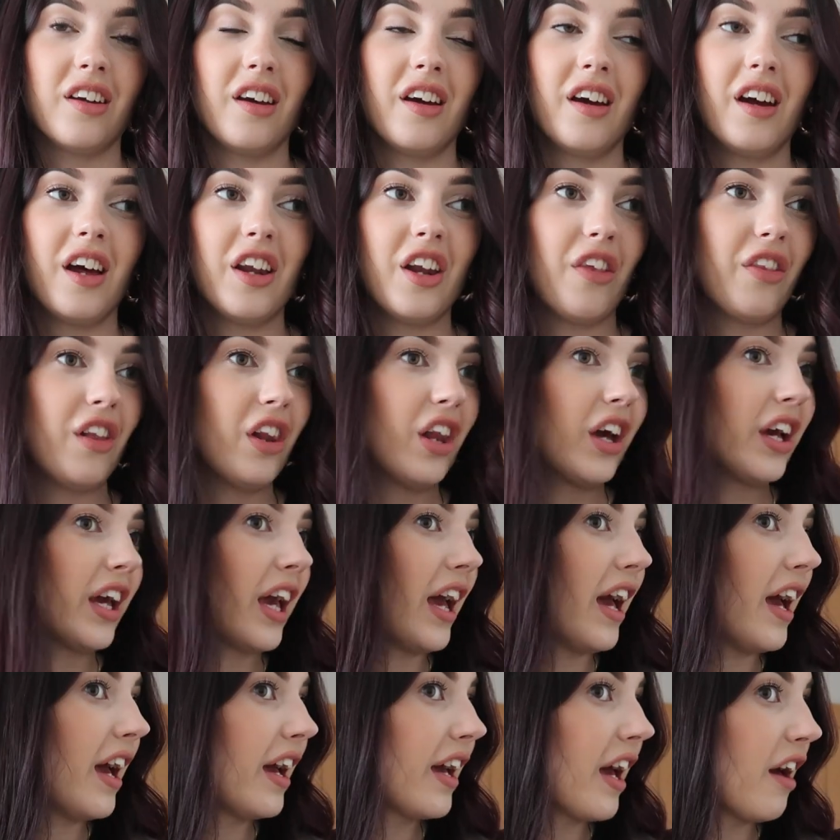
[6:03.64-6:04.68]
another look at
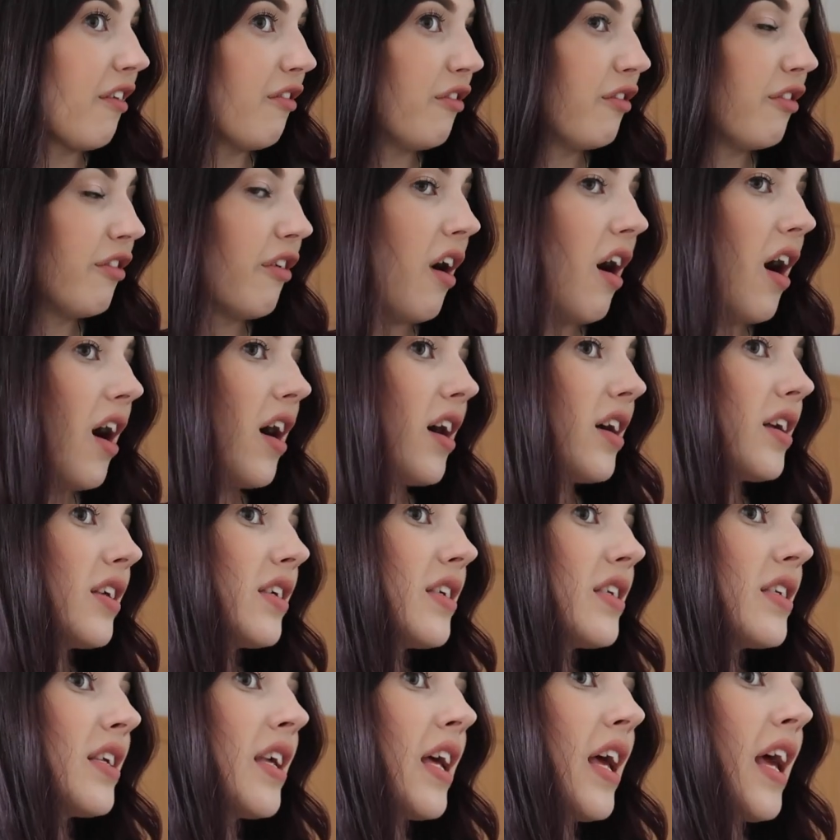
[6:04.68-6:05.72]
it again for
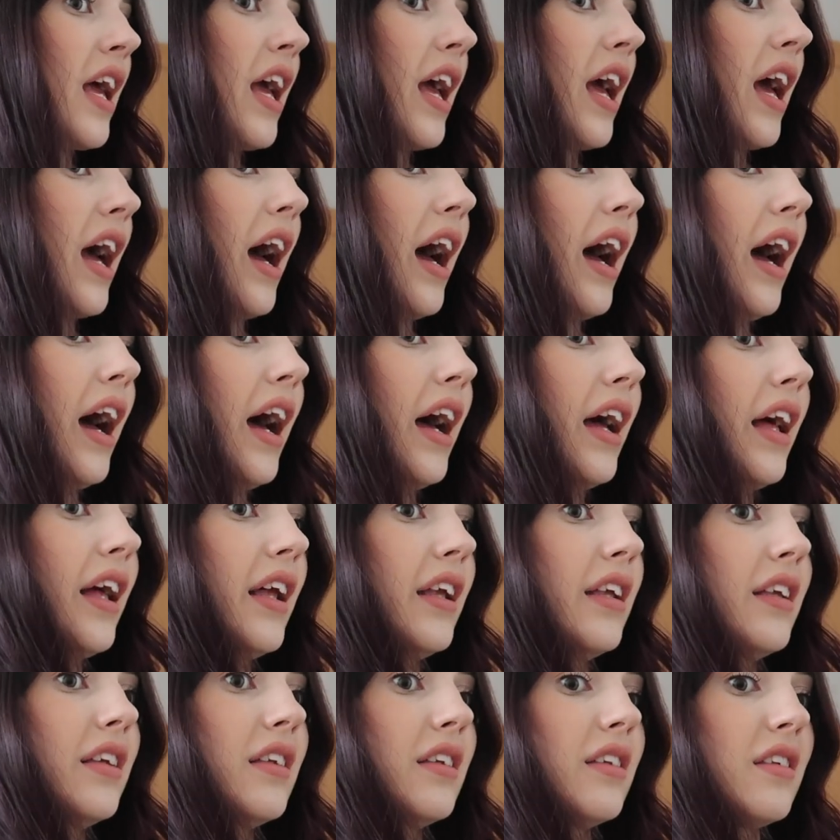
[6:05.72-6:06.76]
us.
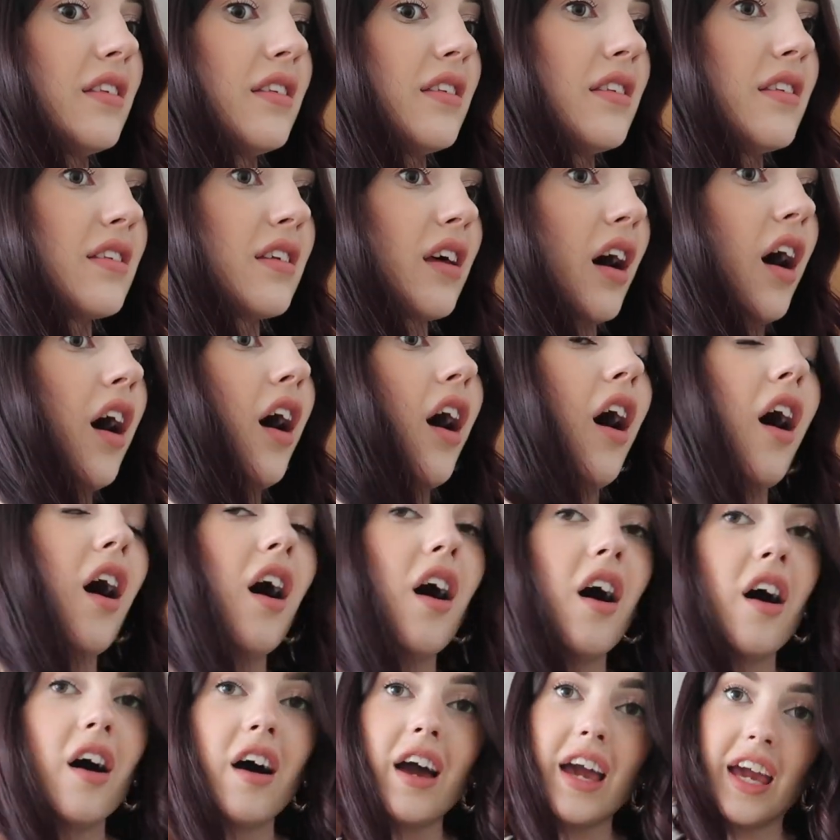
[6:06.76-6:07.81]
And
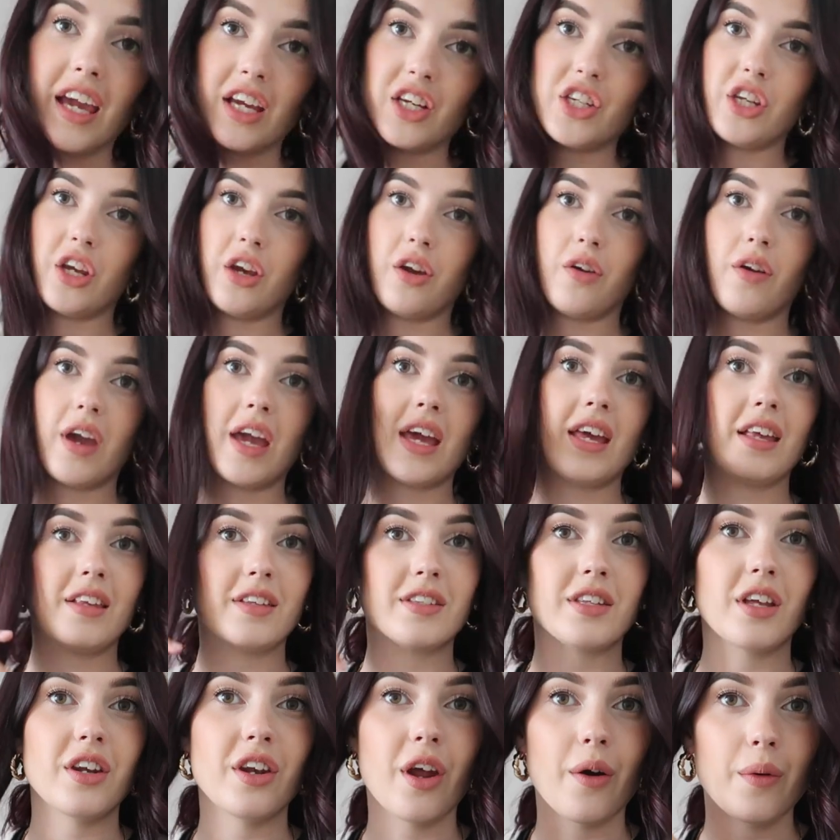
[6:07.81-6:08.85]
our issue is
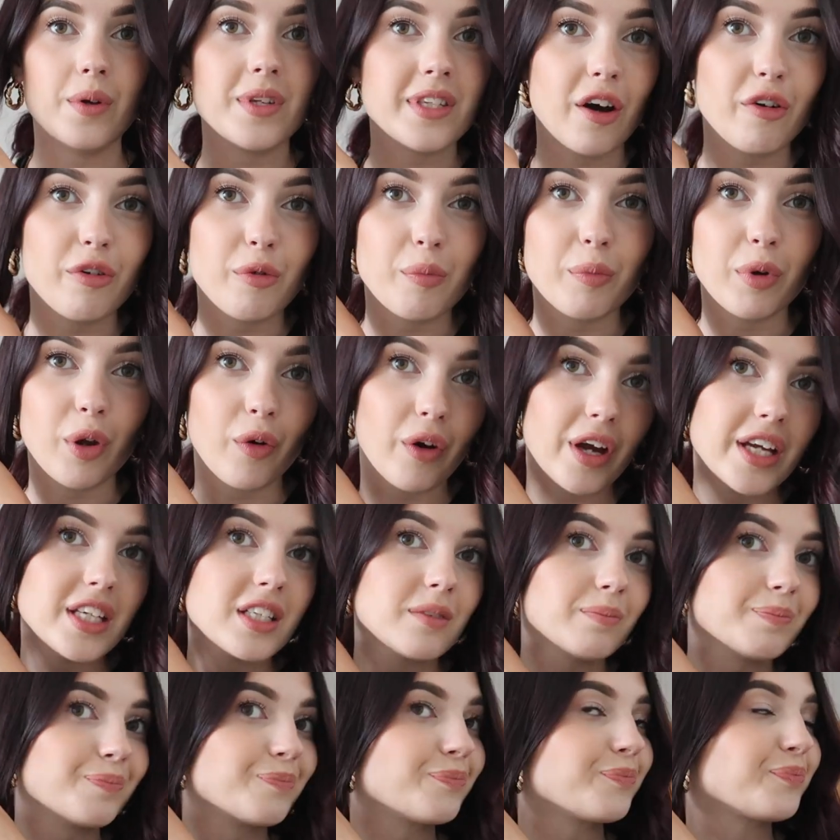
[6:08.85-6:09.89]
that Noah's self-employed,
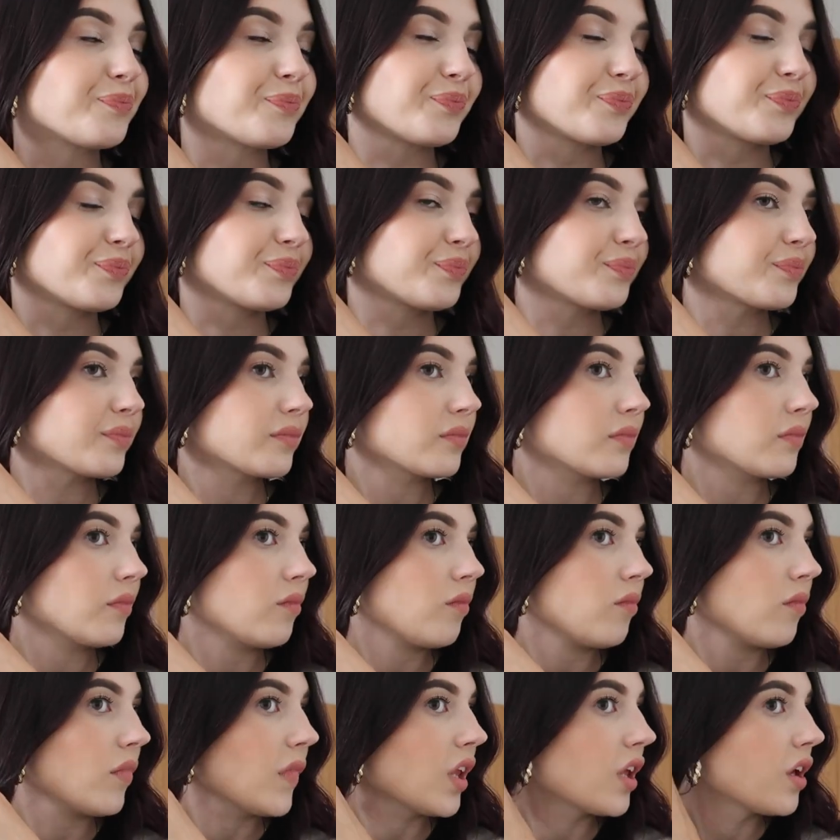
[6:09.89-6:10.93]

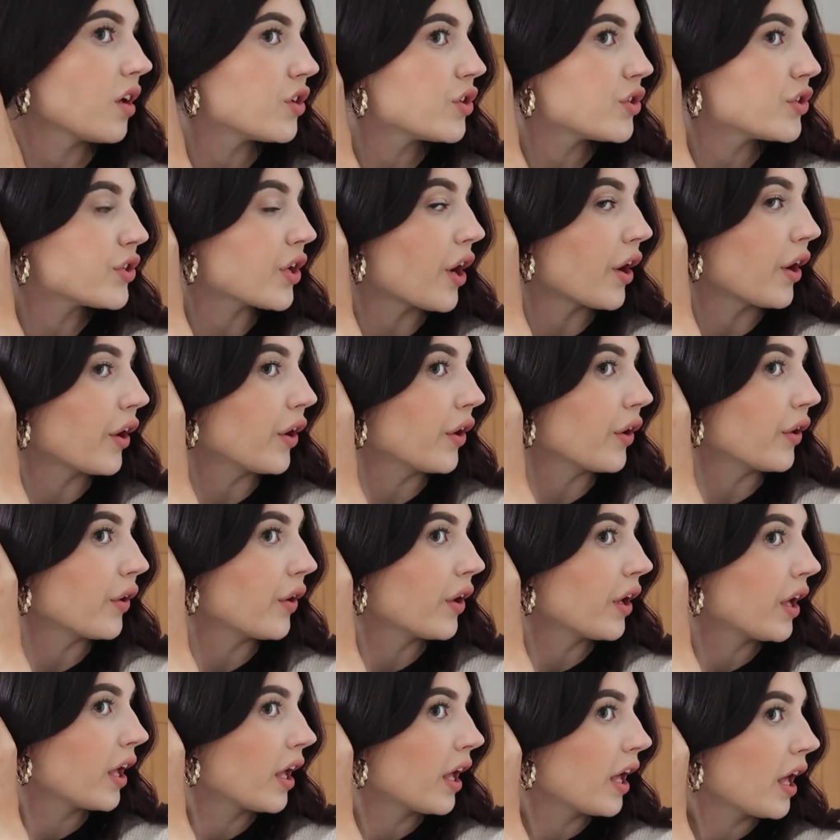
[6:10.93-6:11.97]
so he
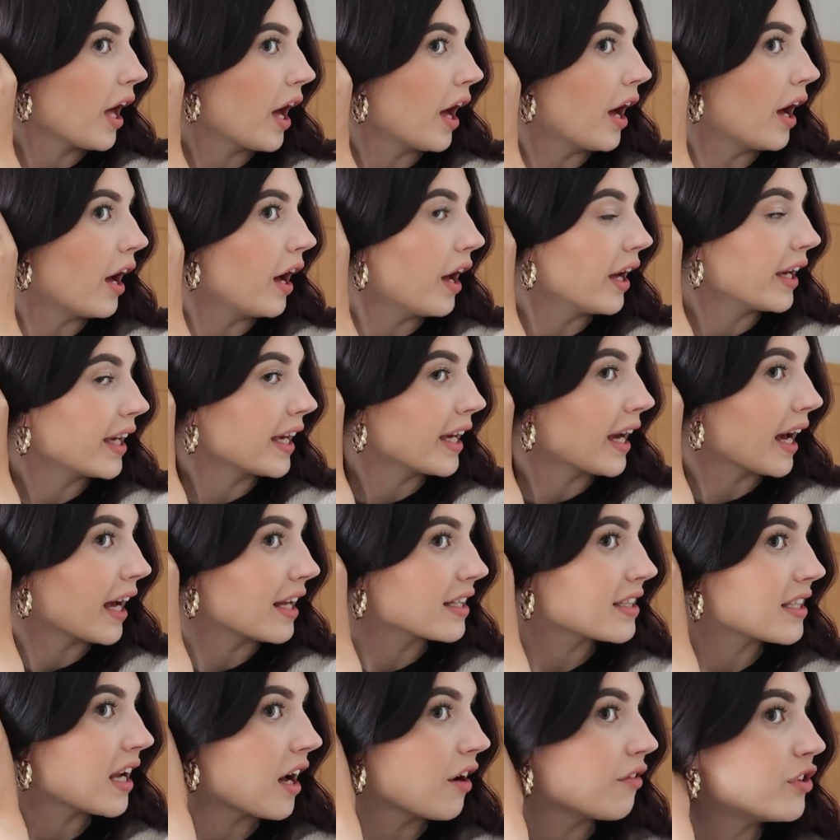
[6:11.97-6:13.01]

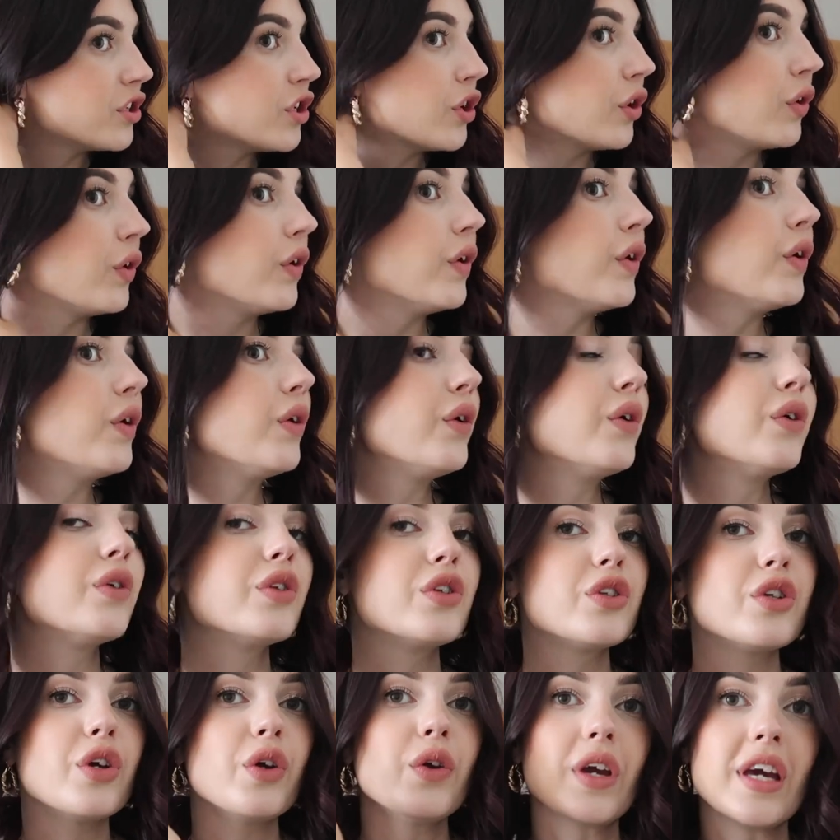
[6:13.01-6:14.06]
has to have two
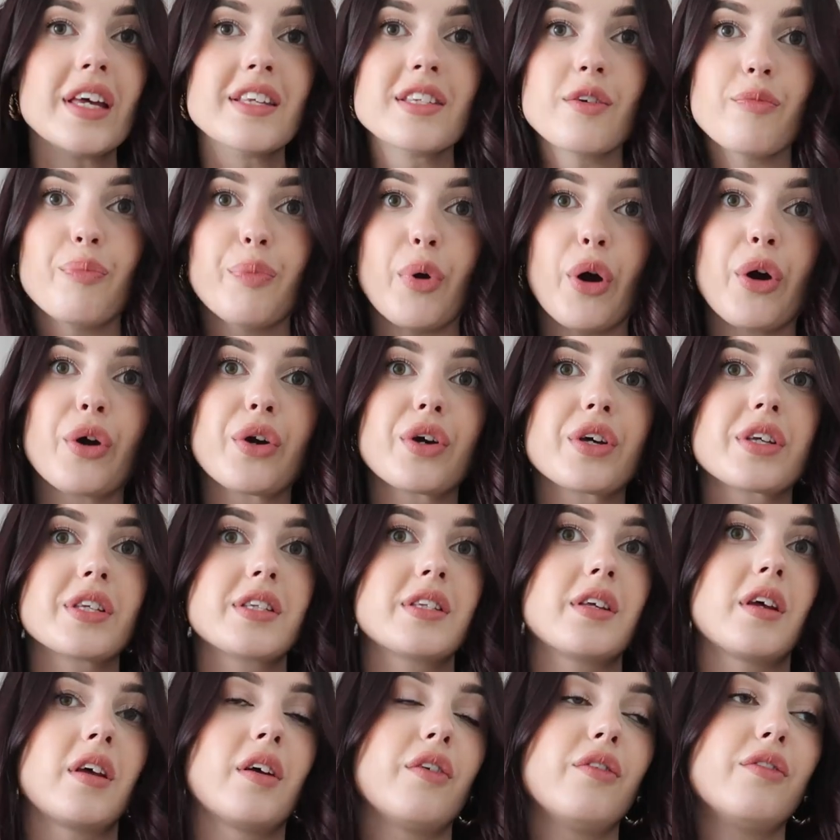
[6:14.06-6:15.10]
years of books
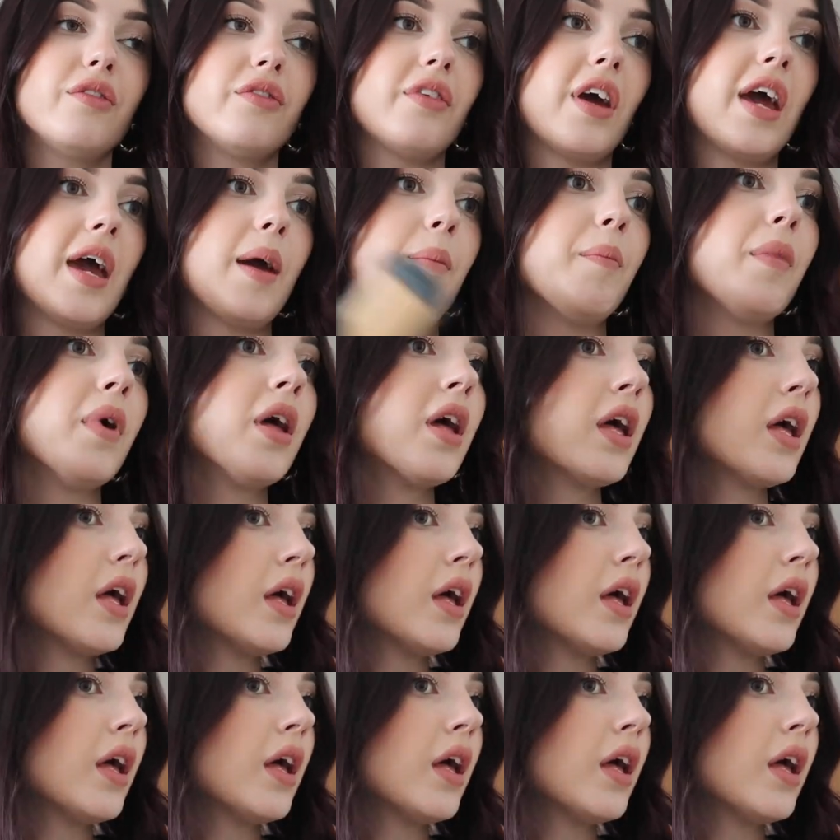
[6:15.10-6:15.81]
for him.